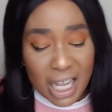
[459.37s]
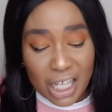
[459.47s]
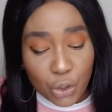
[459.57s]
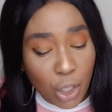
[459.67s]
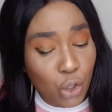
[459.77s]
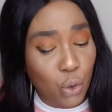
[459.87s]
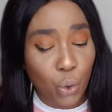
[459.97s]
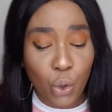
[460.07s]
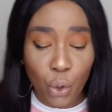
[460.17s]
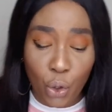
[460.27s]
It's going
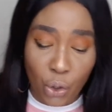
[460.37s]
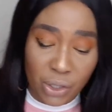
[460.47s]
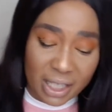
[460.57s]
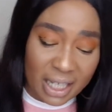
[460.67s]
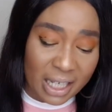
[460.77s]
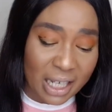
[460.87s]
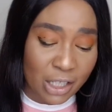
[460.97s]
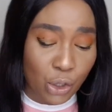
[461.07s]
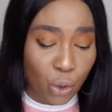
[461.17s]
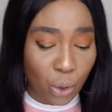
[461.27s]
to glow your skin.
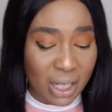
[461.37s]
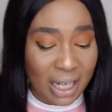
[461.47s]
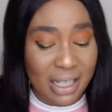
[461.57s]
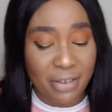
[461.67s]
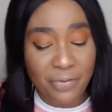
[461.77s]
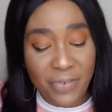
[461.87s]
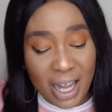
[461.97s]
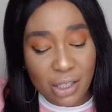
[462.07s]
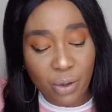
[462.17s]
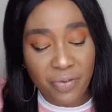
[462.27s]
It slow down the
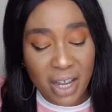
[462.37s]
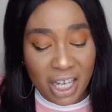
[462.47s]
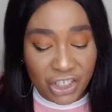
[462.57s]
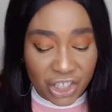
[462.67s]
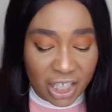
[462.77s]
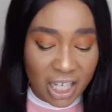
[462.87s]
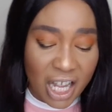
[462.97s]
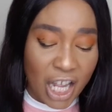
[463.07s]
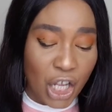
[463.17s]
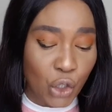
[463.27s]
effects of aging.
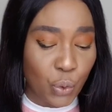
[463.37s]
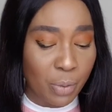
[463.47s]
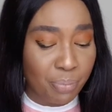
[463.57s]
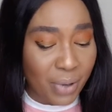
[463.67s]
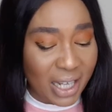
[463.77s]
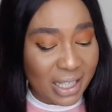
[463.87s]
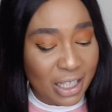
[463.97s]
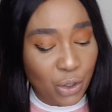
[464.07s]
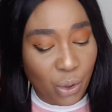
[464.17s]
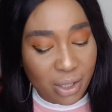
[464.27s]
It will
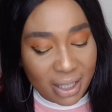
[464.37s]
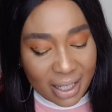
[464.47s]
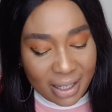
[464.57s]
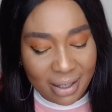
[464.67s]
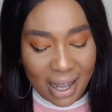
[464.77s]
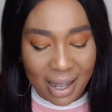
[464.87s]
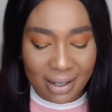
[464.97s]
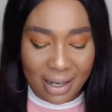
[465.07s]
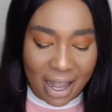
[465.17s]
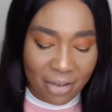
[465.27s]
brighten your skin
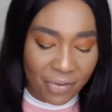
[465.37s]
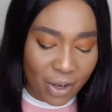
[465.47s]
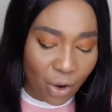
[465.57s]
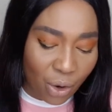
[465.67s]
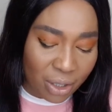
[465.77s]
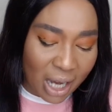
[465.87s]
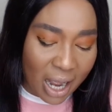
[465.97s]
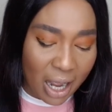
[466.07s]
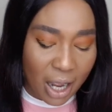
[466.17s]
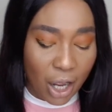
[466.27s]
and every
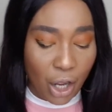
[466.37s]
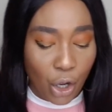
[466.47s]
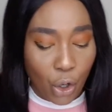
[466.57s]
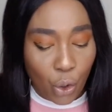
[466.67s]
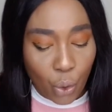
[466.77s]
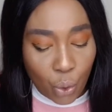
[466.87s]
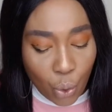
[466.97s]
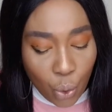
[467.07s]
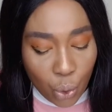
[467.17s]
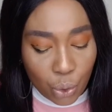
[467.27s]
other
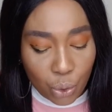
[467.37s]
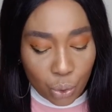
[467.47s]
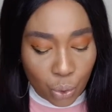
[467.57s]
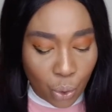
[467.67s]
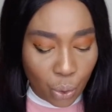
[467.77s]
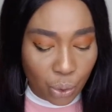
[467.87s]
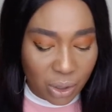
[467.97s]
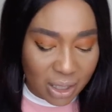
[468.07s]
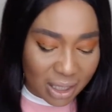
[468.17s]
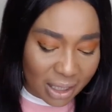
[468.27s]
good
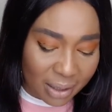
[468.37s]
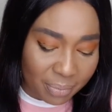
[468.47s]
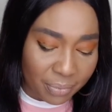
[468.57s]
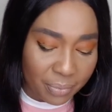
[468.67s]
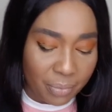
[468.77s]
thing.